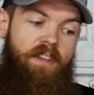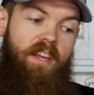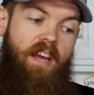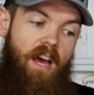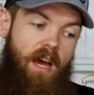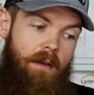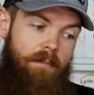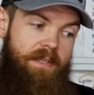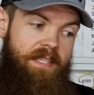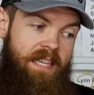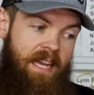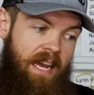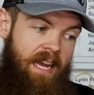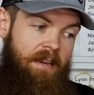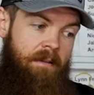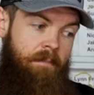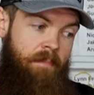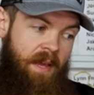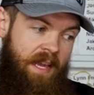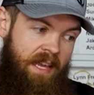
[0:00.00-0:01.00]
the
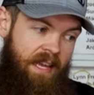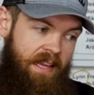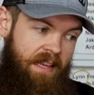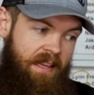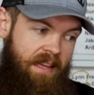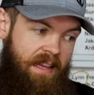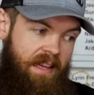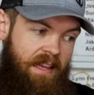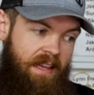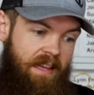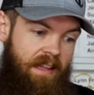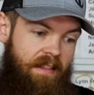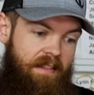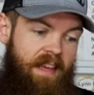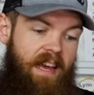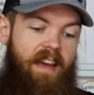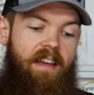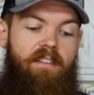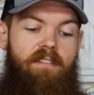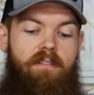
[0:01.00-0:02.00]
upside being
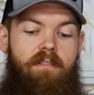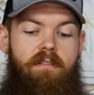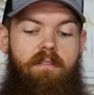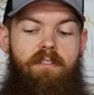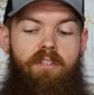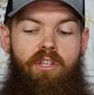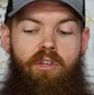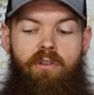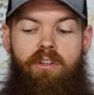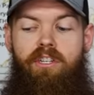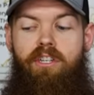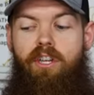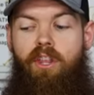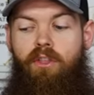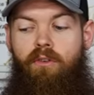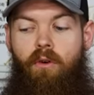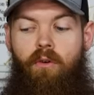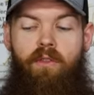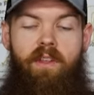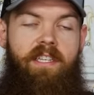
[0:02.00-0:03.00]
that you can just
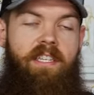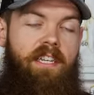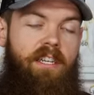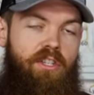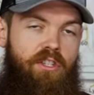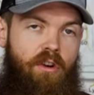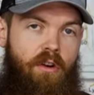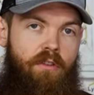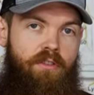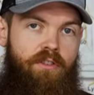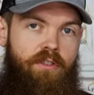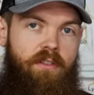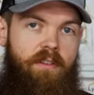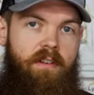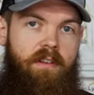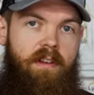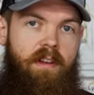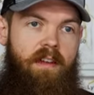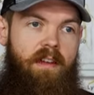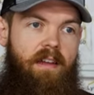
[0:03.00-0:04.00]
throw these in a
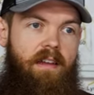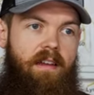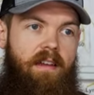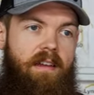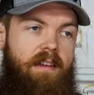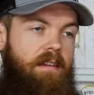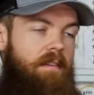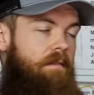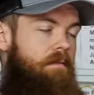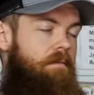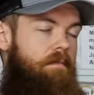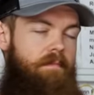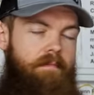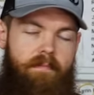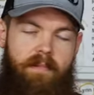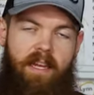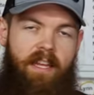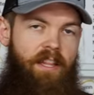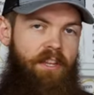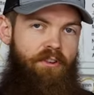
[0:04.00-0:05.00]
charger
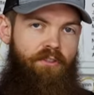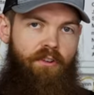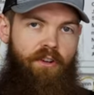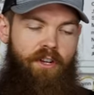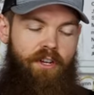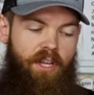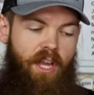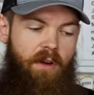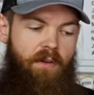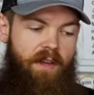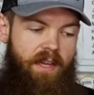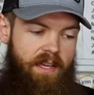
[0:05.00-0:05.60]
and then you're good to go